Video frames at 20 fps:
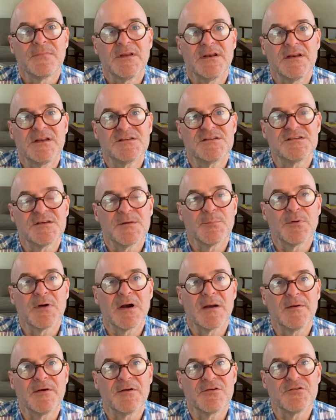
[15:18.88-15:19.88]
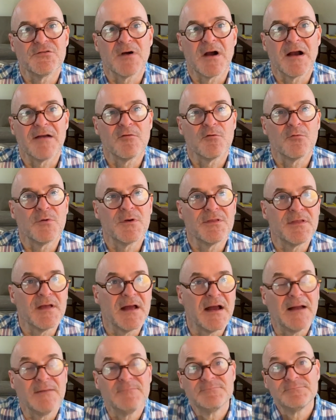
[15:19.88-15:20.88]
didn't see a primary driver with
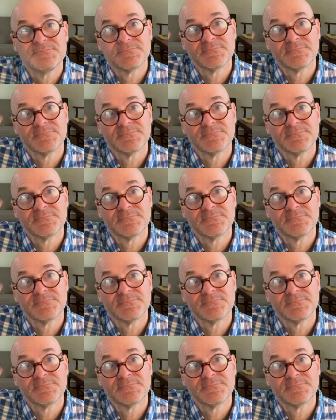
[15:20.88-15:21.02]
that.